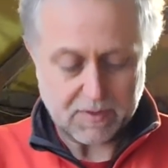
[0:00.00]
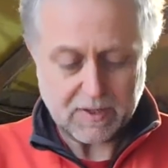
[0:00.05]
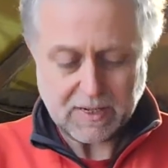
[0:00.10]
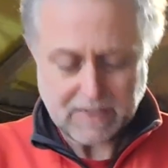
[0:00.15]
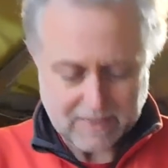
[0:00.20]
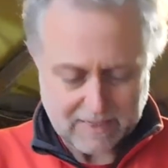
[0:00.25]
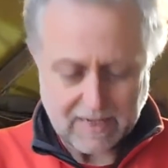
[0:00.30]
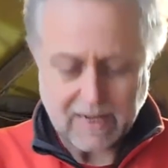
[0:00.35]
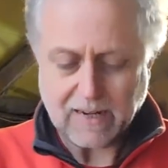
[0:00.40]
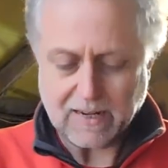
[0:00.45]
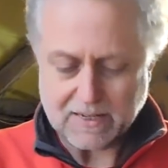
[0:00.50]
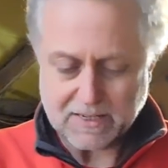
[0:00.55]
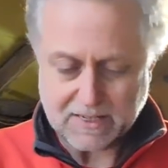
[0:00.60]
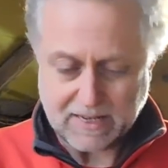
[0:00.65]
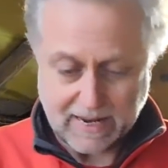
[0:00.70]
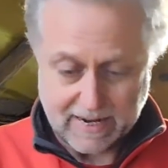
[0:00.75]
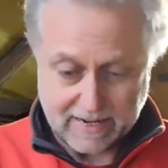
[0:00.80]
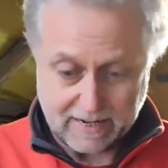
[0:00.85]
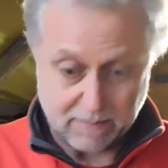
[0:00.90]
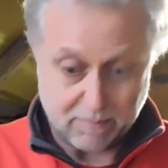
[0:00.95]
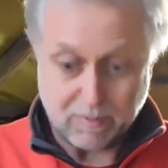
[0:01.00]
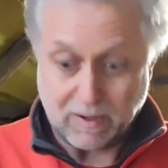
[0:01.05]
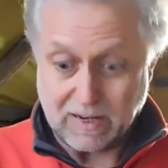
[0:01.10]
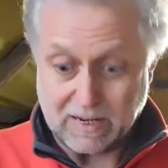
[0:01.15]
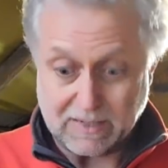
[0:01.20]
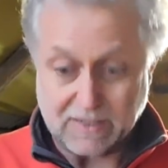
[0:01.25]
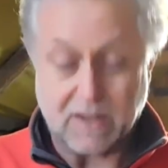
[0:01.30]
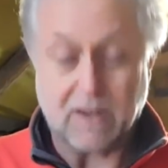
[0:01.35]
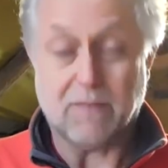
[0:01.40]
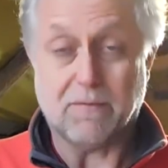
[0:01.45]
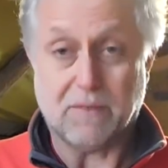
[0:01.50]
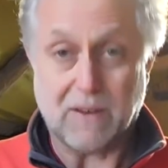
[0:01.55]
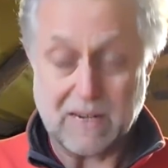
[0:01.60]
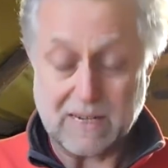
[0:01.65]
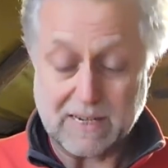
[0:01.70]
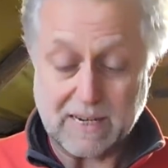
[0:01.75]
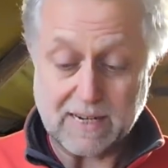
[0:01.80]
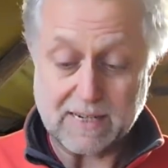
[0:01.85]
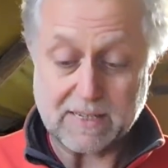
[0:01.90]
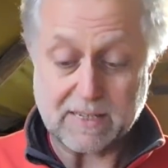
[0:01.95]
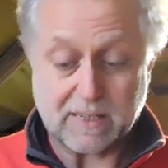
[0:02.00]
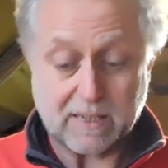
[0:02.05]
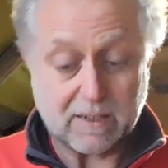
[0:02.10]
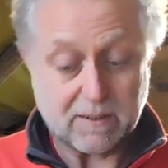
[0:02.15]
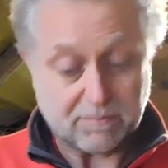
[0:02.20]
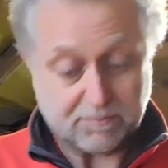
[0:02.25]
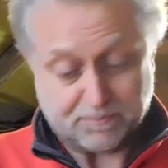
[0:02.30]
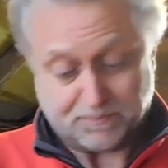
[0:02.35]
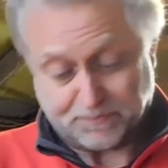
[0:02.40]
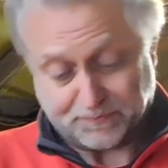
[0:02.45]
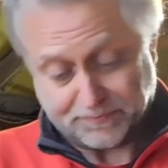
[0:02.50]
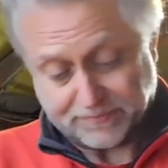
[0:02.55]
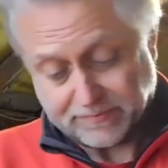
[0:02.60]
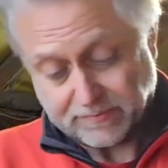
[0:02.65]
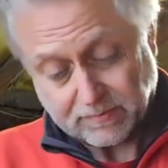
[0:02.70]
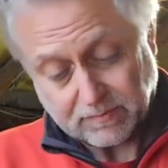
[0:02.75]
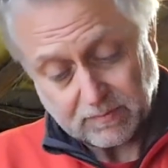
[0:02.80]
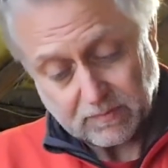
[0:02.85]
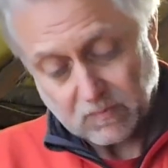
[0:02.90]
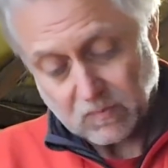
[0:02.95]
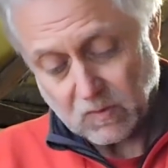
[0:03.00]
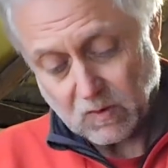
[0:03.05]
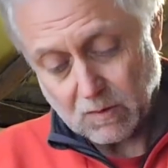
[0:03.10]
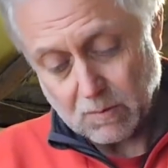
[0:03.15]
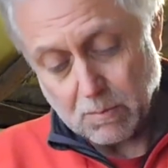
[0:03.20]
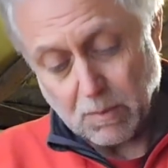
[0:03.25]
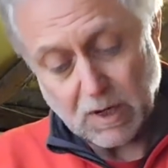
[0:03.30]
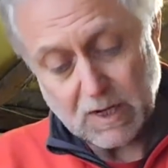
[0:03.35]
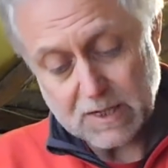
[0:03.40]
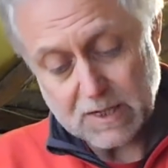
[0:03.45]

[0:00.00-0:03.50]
These little Stanley planes are fantastic, and in my